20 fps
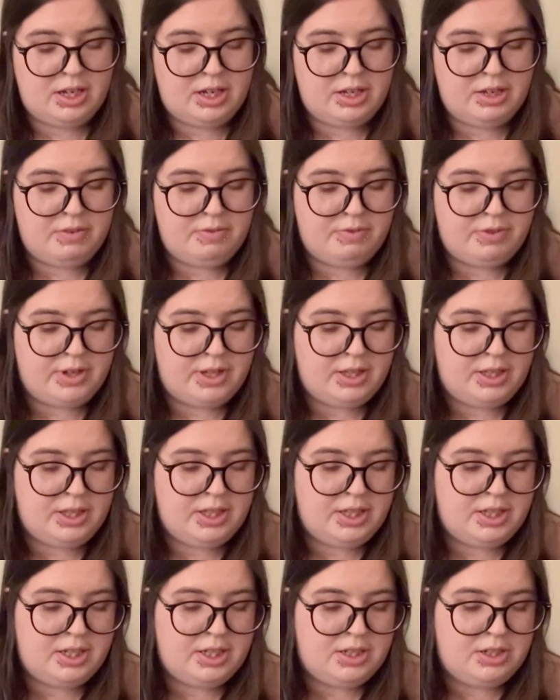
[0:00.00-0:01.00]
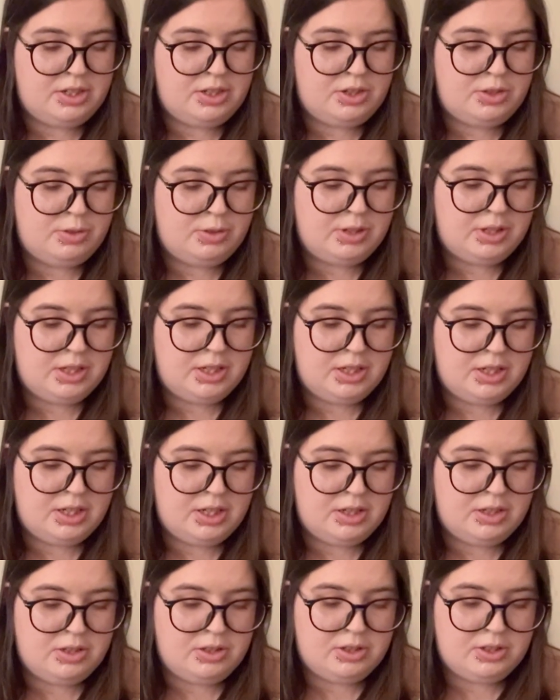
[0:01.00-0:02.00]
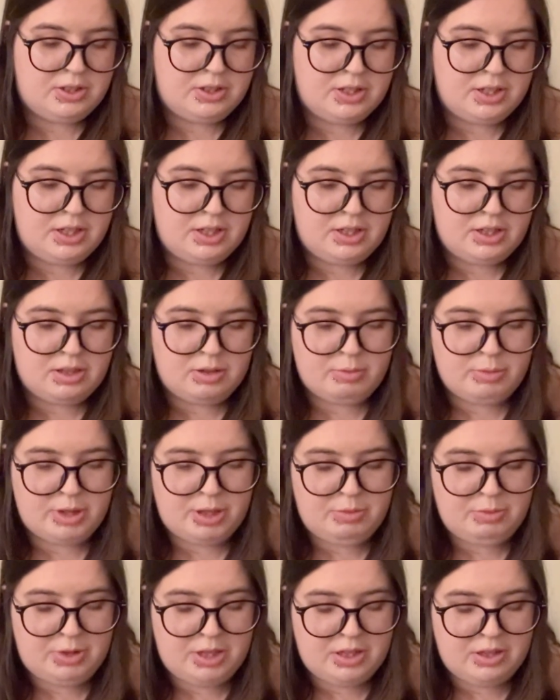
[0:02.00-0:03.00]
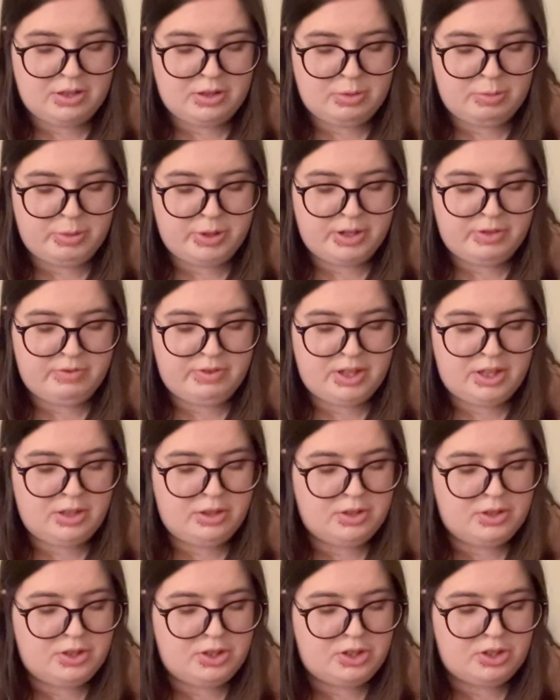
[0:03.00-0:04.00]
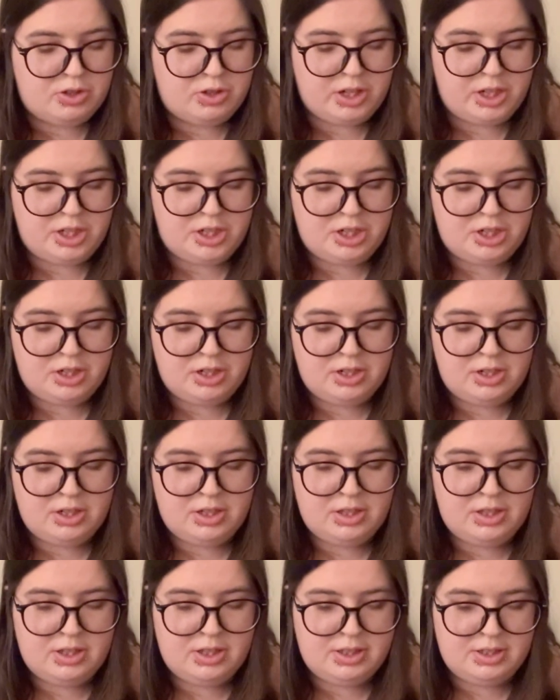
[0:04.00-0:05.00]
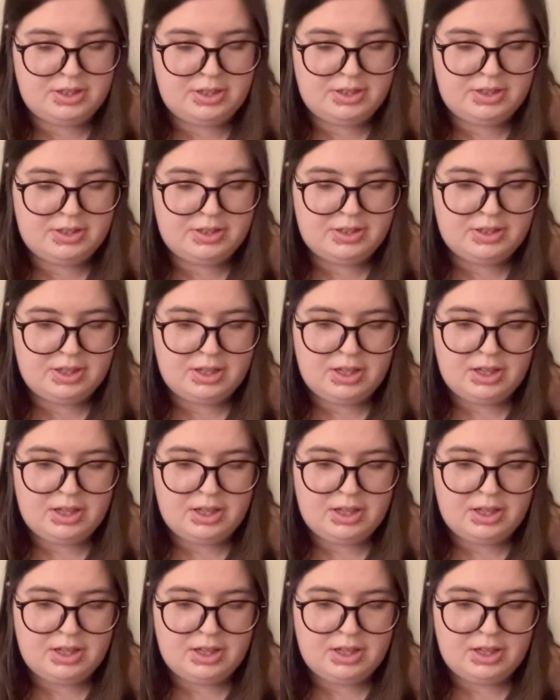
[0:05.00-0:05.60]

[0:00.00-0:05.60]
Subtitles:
I can finally get into it. It looks like there might be a little bit of illustration in this.